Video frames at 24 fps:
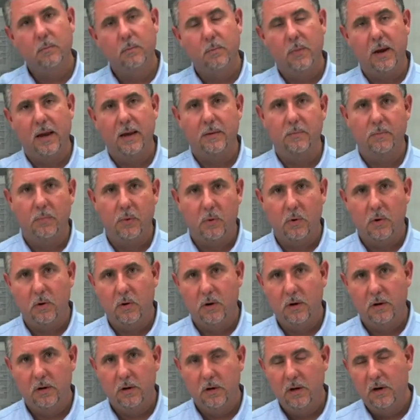bad
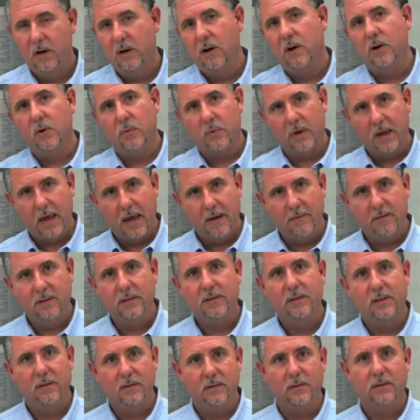board, or do we have a
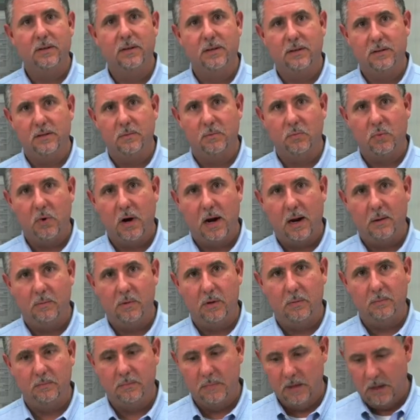sealed system
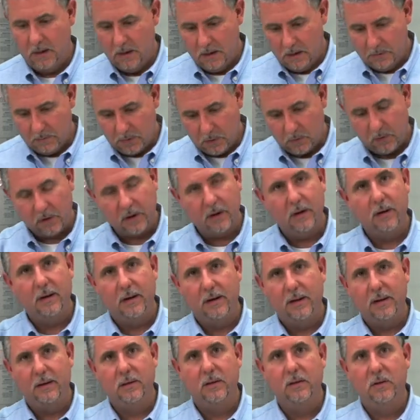problem, but we're going to
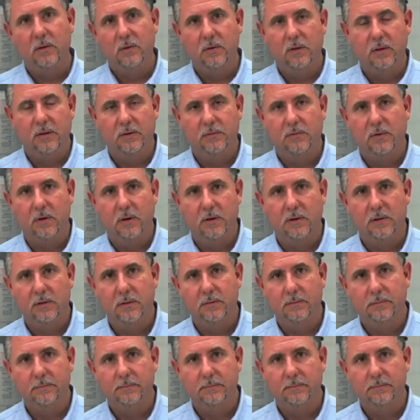need to do this first.